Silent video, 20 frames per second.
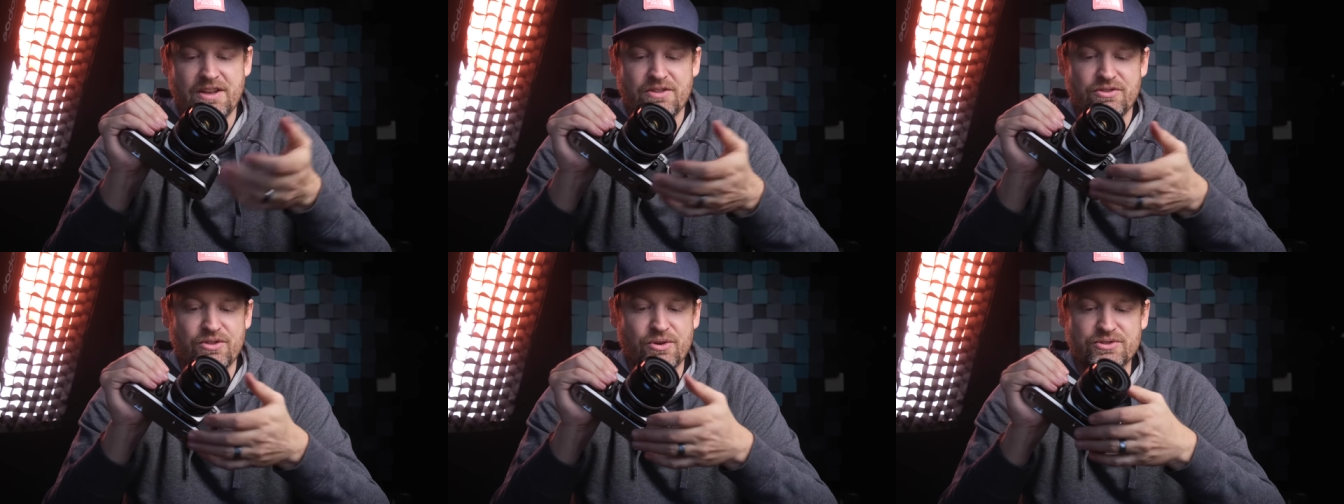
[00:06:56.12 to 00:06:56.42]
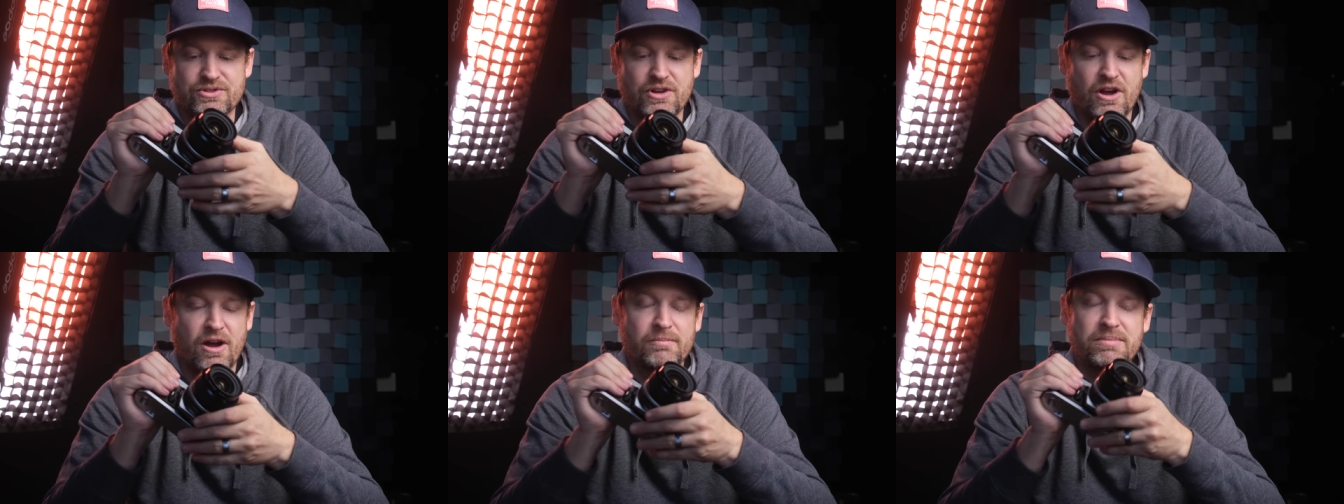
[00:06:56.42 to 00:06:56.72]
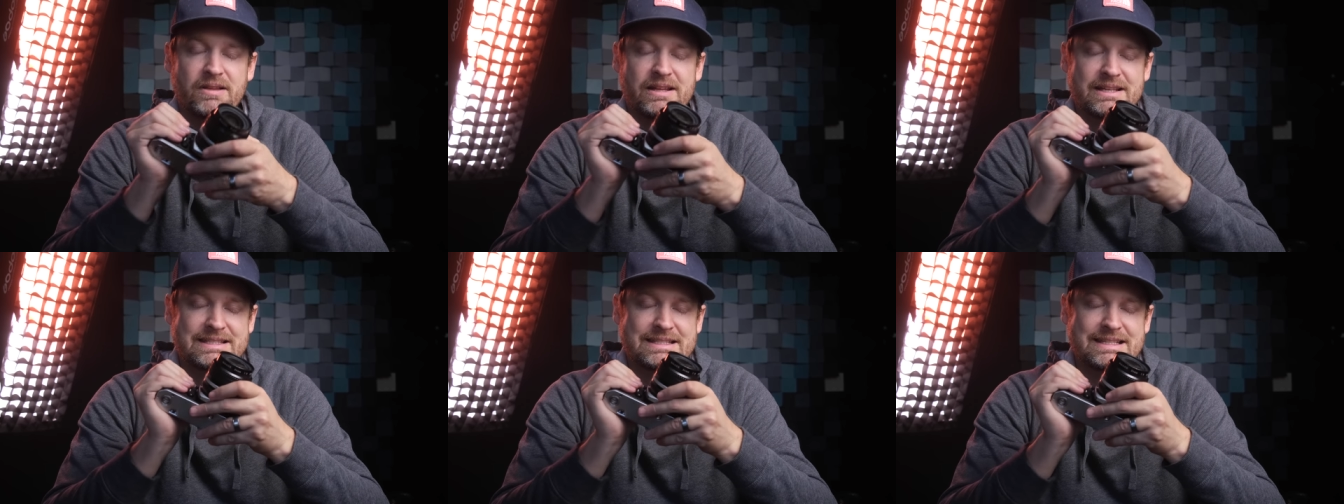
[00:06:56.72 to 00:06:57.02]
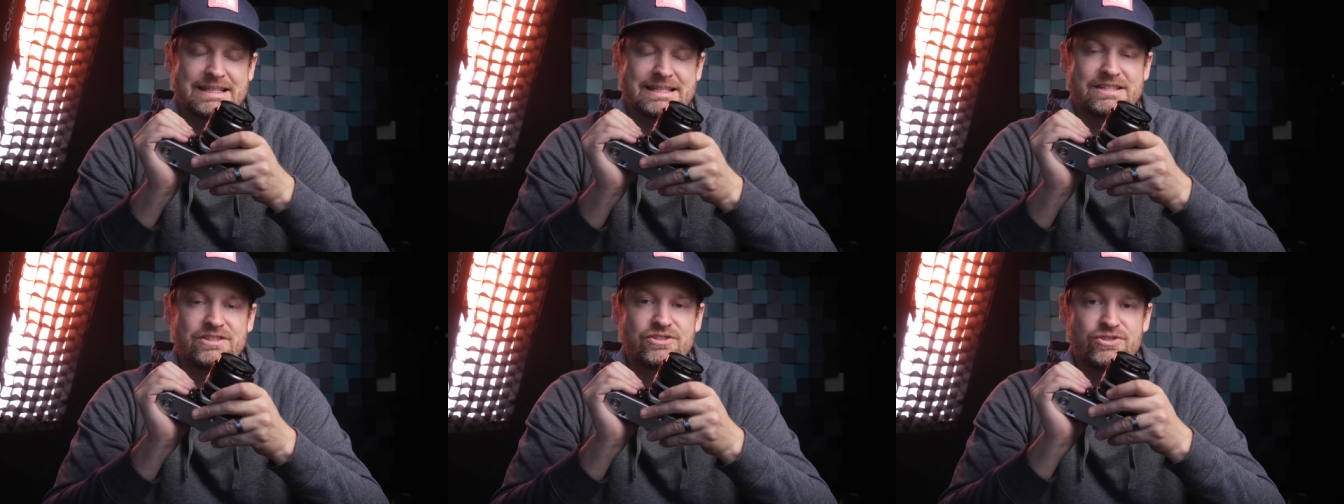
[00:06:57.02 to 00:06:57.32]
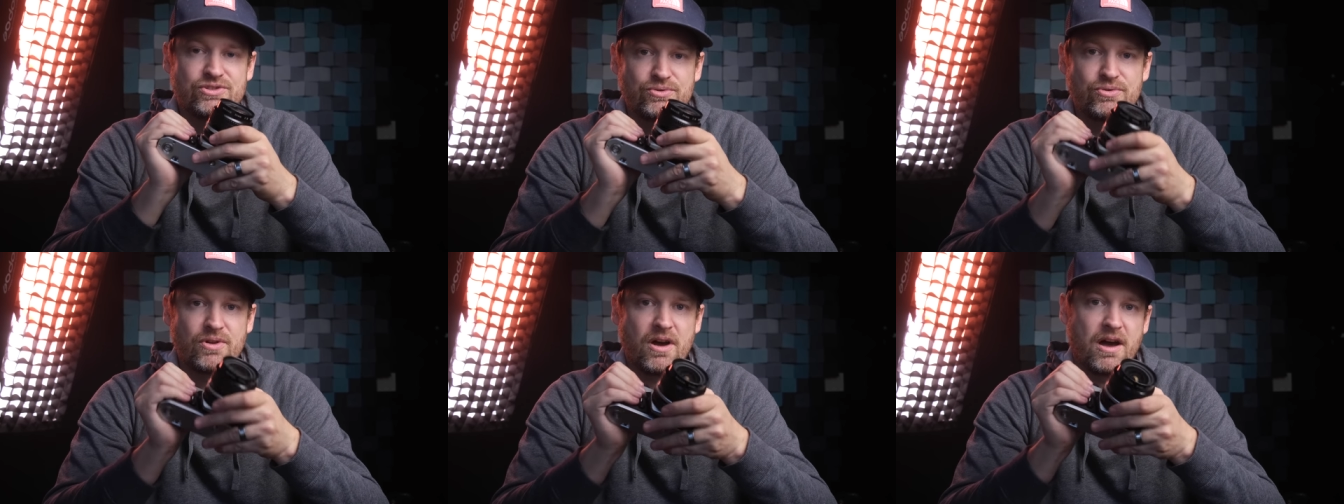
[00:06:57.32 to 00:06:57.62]
those complexities
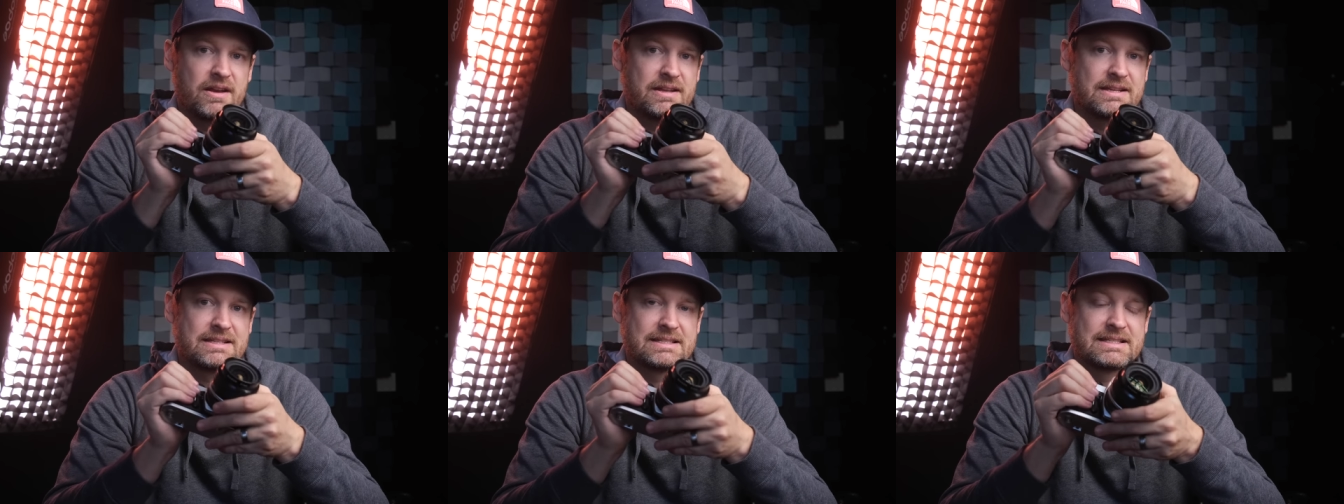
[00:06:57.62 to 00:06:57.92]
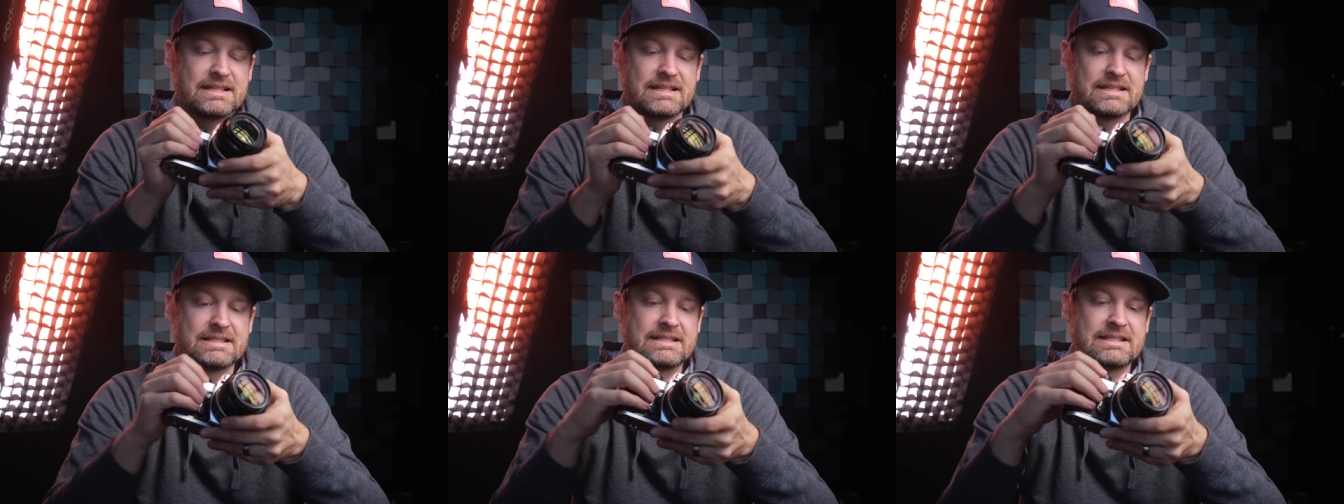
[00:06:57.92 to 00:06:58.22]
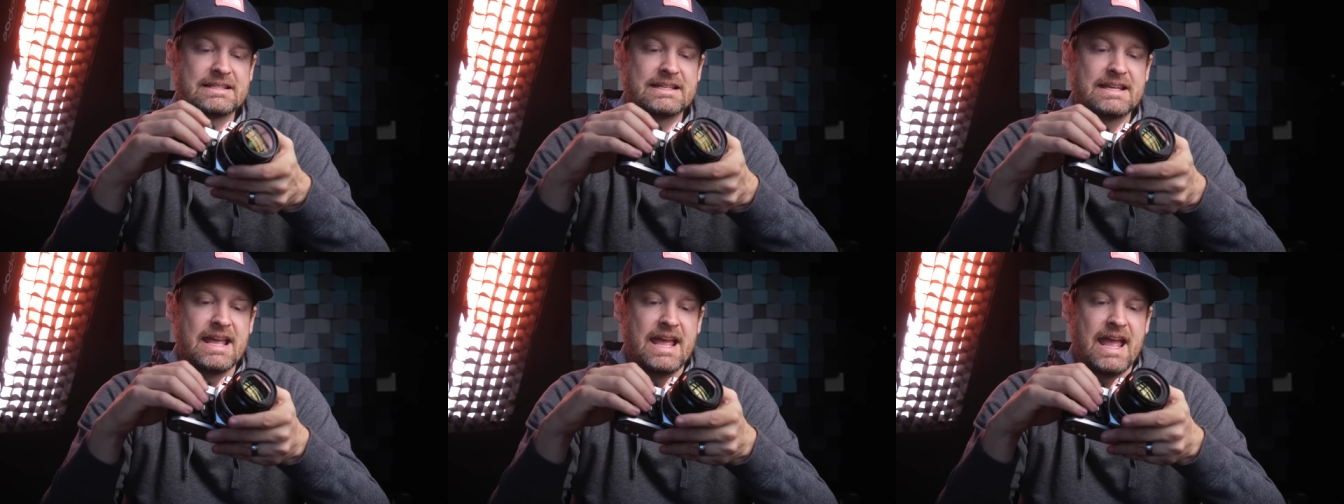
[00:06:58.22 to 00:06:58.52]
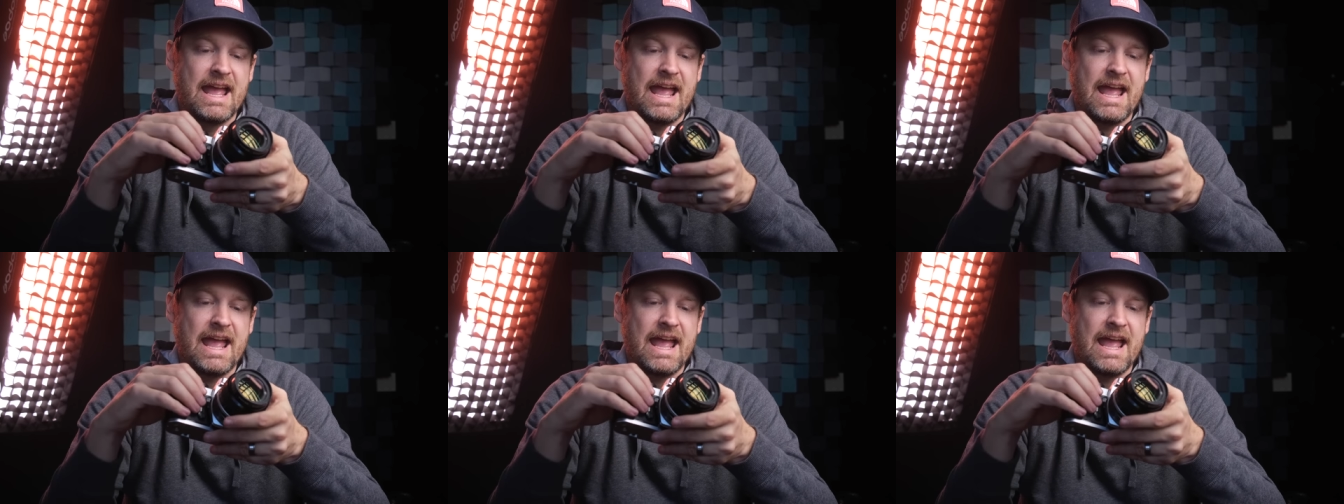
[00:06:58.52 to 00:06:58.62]
do not exist,